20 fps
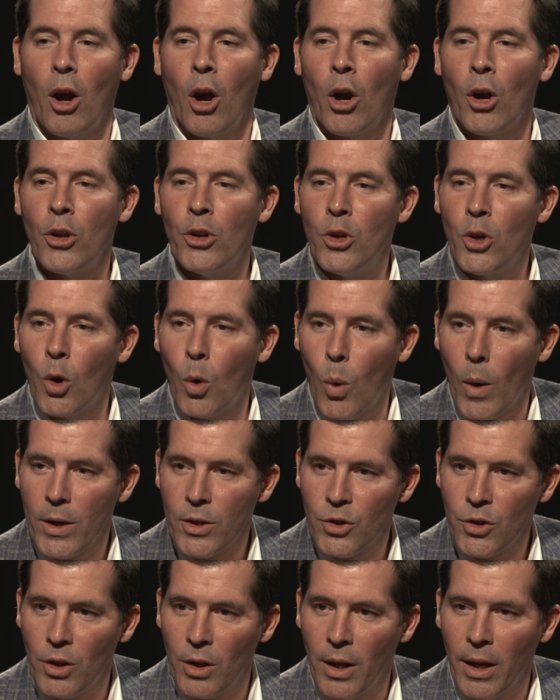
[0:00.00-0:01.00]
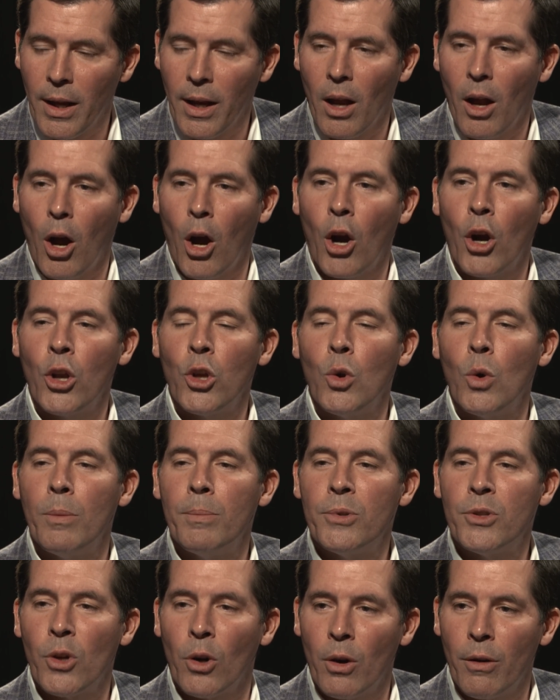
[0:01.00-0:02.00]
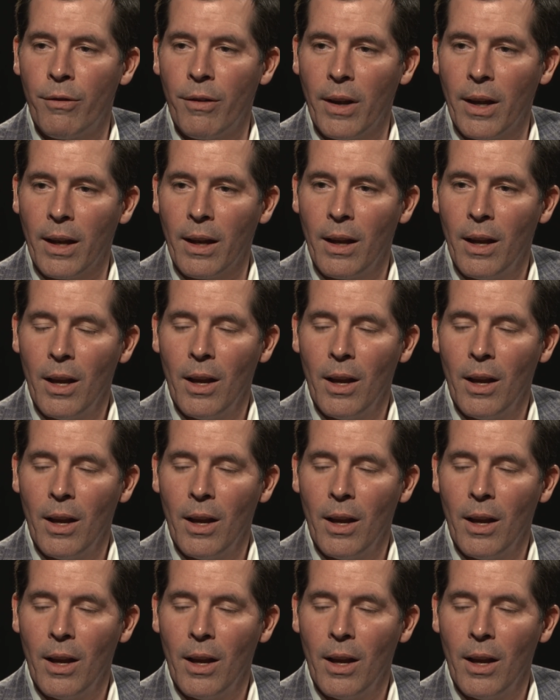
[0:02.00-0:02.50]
Are you questioning? Are you observing?